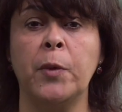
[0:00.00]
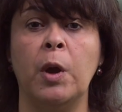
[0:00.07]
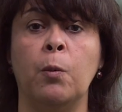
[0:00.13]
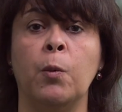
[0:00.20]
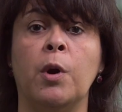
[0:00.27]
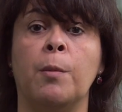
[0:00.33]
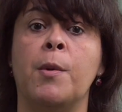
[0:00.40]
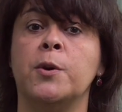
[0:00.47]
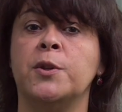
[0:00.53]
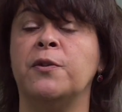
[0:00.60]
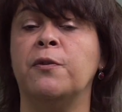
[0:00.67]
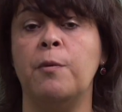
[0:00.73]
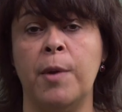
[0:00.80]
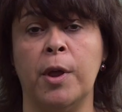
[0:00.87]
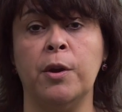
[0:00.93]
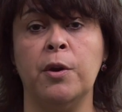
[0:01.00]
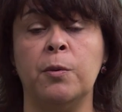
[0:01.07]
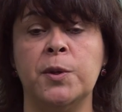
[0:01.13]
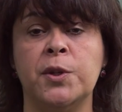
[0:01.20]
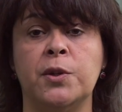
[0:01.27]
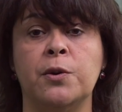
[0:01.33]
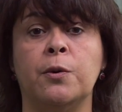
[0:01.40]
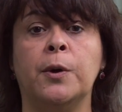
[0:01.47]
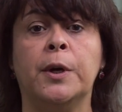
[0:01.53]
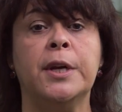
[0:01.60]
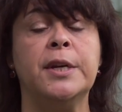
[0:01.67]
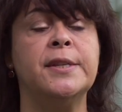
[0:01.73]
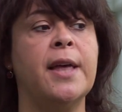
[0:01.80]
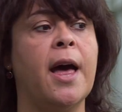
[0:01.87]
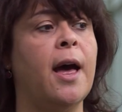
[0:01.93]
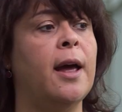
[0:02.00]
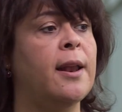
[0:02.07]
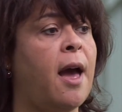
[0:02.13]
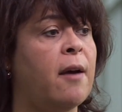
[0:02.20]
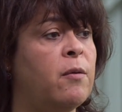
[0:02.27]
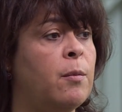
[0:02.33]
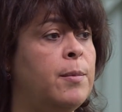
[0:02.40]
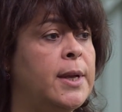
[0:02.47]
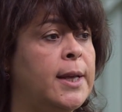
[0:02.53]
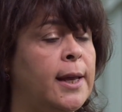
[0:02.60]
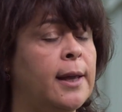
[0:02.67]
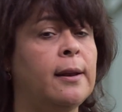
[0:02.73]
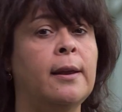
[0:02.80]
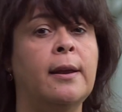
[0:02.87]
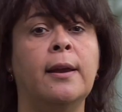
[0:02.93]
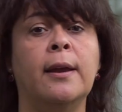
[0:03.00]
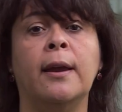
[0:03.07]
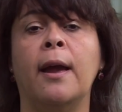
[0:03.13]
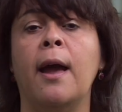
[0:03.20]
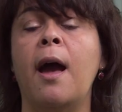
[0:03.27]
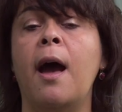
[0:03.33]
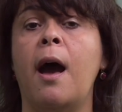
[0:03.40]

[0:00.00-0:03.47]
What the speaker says: We're most familiar with stories that have a beginning,